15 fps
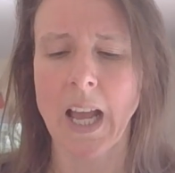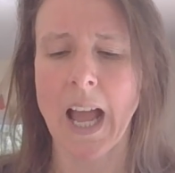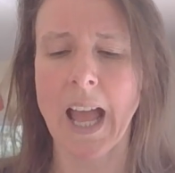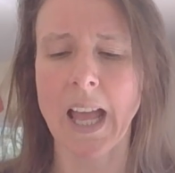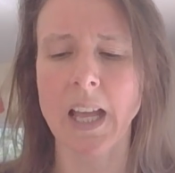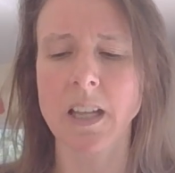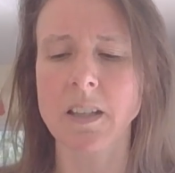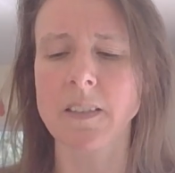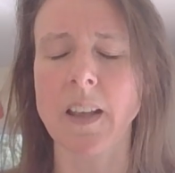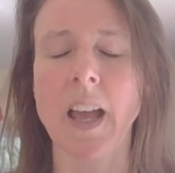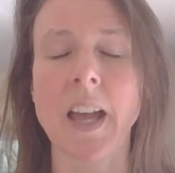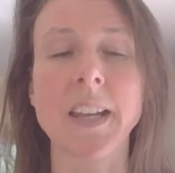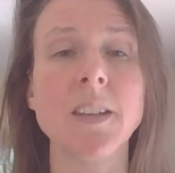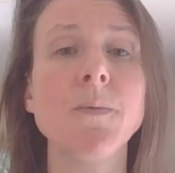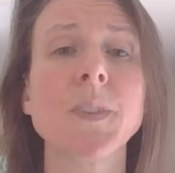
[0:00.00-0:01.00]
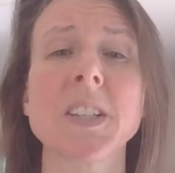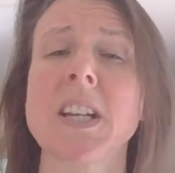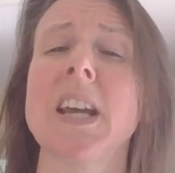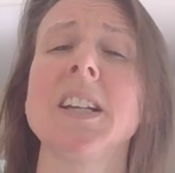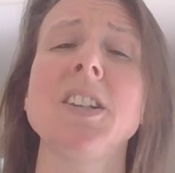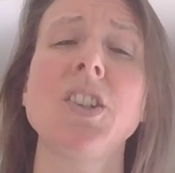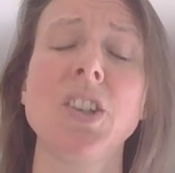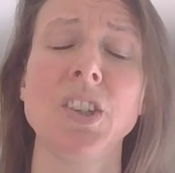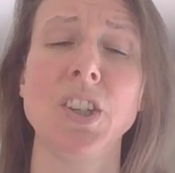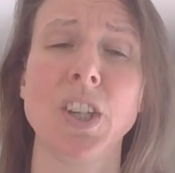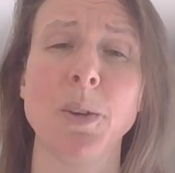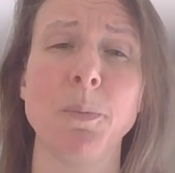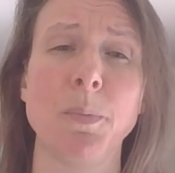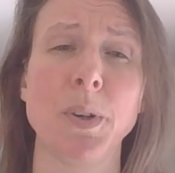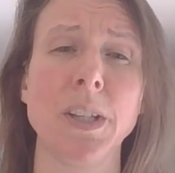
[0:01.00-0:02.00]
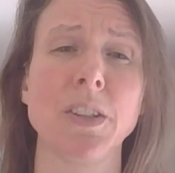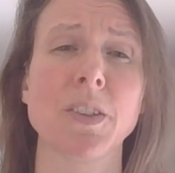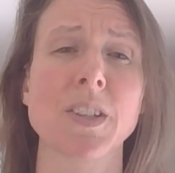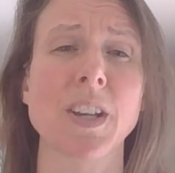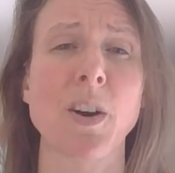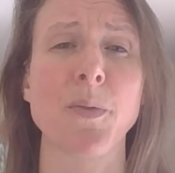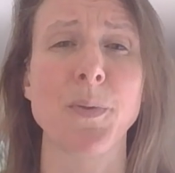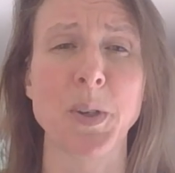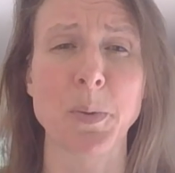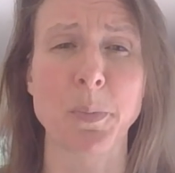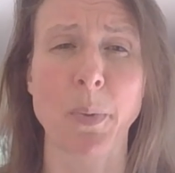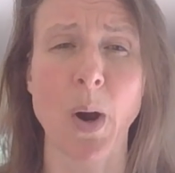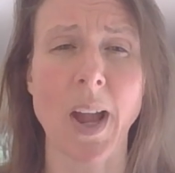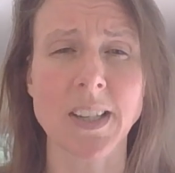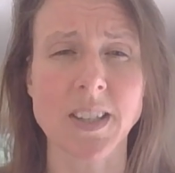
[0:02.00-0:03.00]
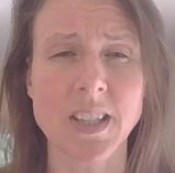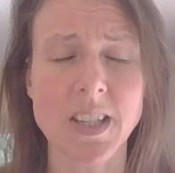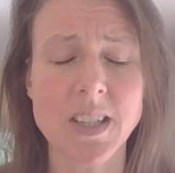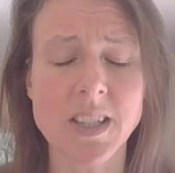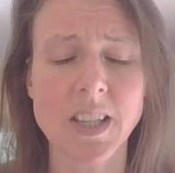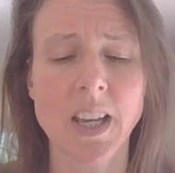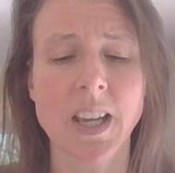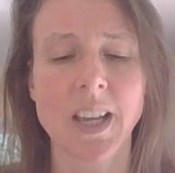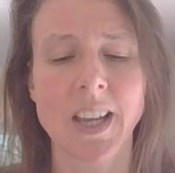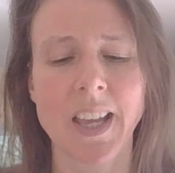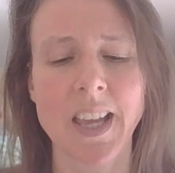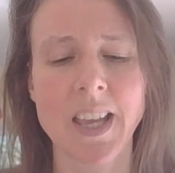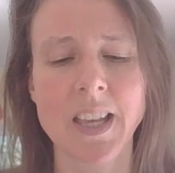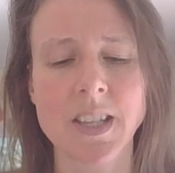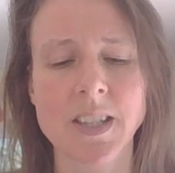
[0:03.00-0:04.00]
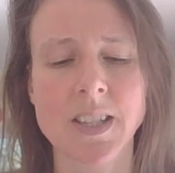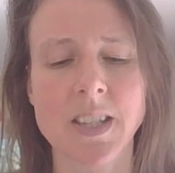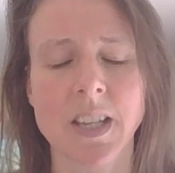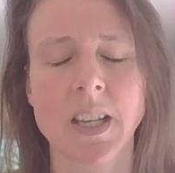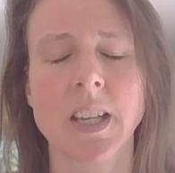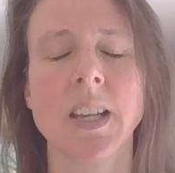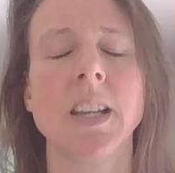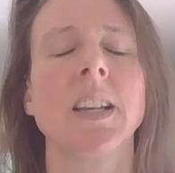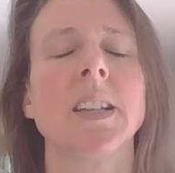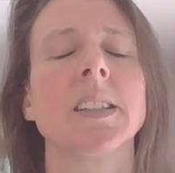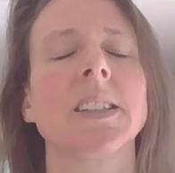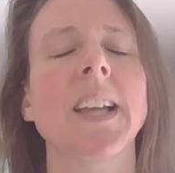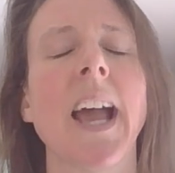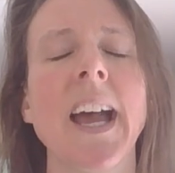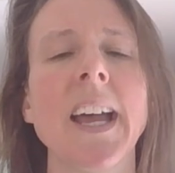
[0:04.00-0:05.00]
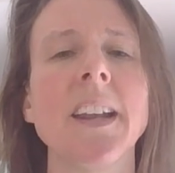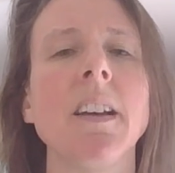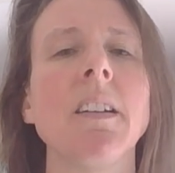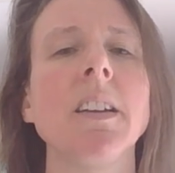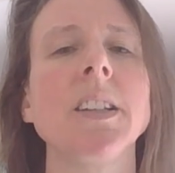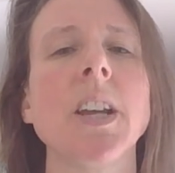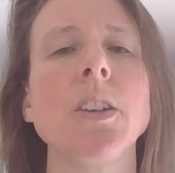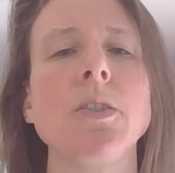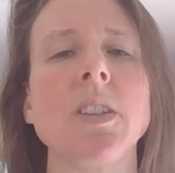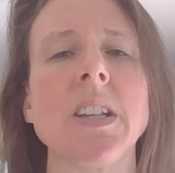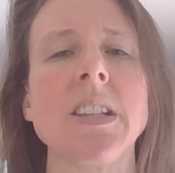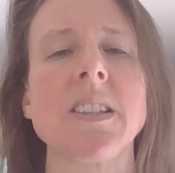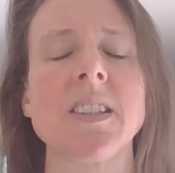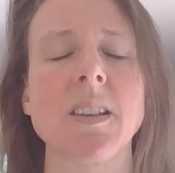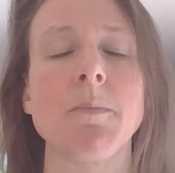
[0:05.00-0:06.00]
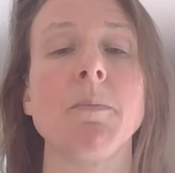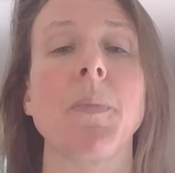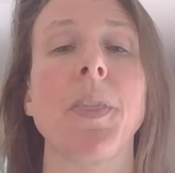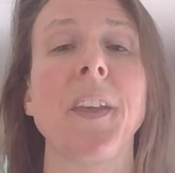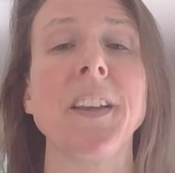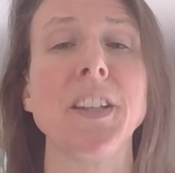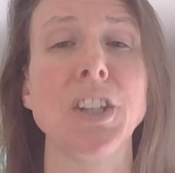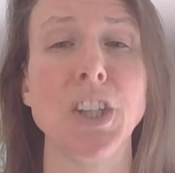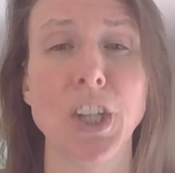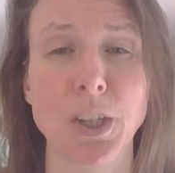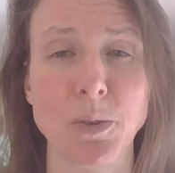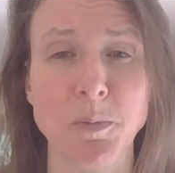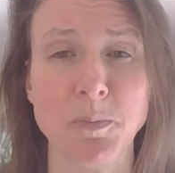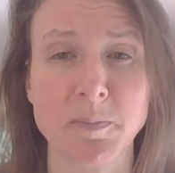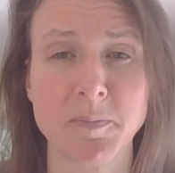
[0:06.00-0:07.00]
And an invitation you can bring yourself in your practice is, can I notice something new?